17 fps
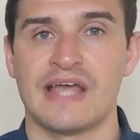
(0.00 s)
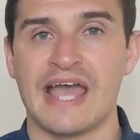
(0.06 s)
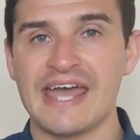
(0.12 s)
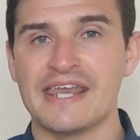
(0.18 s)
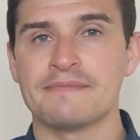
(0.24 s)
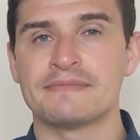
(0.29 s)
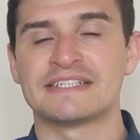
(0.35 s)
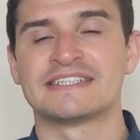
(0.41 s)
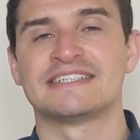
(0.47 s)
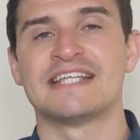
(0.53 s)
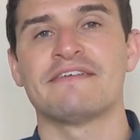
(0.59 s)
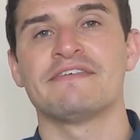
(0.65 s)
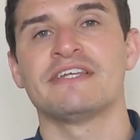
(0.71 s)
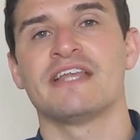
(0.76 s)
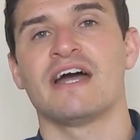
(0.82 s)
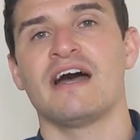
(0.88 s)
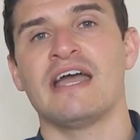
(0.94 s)
At number
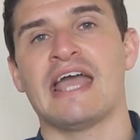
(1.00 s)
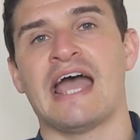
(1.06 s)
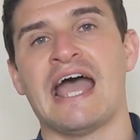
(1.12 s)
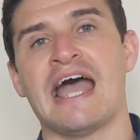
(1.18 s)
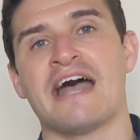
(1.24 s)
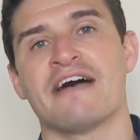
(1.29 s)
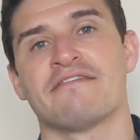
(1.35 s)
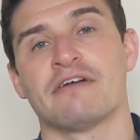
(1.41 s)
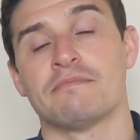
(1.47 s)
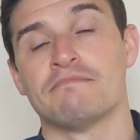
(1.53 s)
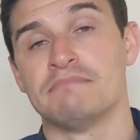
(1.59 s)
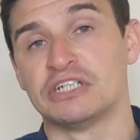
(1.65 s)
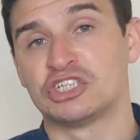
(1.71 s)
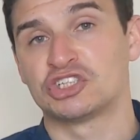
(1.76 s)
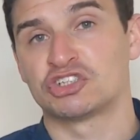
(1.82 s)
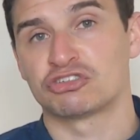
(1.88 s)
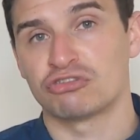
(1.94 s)
7, I have
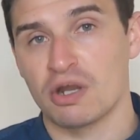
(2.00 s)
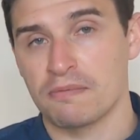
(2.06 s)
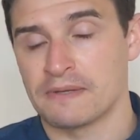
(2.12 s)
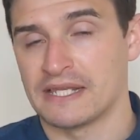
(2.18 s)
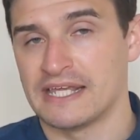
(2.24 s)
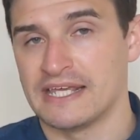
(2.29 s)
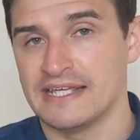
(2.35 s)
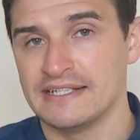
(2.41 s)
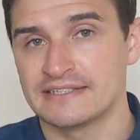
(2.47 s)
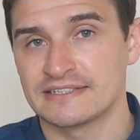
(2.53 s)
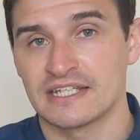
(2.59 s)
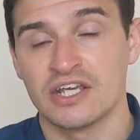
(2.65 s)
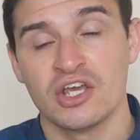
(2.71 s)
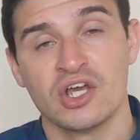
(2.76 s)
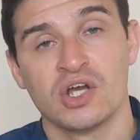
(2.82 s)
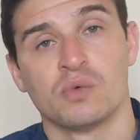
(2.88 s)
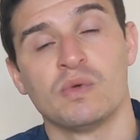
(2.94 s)
Metropolis,
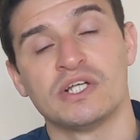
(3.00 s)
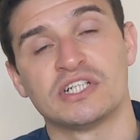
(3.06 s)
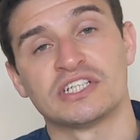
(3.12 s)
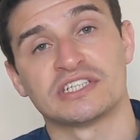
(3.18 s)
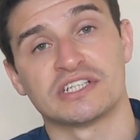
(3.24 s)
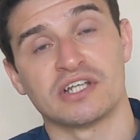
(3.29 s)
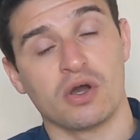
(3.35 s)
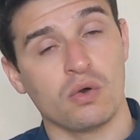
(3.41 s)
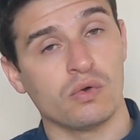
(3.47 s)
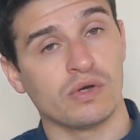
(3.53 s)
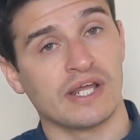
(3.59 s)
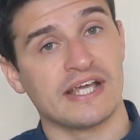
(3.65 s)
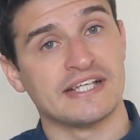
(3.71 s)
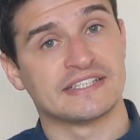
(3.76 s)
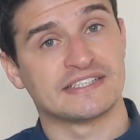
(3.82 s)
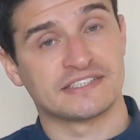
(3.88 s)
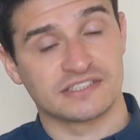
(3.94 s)
which is an older
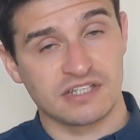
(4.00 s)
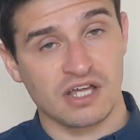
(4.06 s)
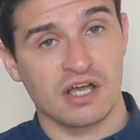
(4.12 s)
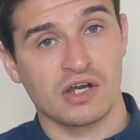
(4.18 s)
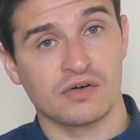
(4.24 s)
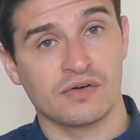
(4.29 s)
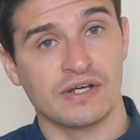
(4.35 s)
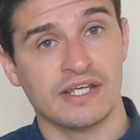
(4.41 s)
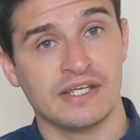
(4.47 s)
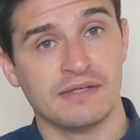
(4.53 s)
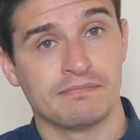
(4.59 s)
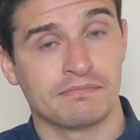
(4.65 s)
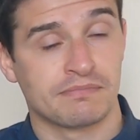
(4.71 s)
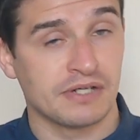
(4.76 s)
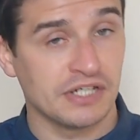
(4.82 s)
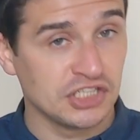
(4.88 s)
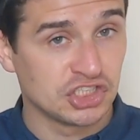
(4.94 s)

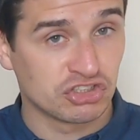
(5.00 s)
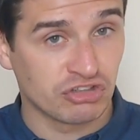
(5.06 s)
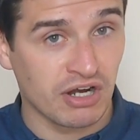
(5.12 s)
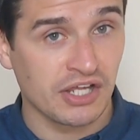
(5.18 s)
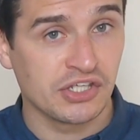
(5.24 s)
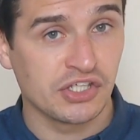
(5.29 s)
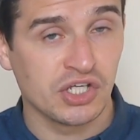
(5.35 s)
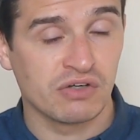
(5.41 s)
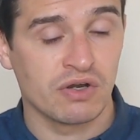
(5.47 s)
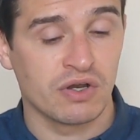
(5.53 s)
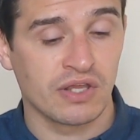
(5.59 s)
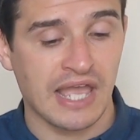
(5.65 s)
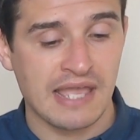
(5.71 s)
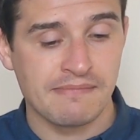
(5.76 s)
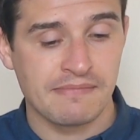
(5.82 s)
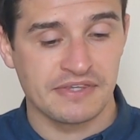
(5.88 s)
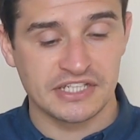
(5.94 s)
Istari, pretty dry Euro
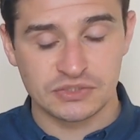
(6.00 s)
game.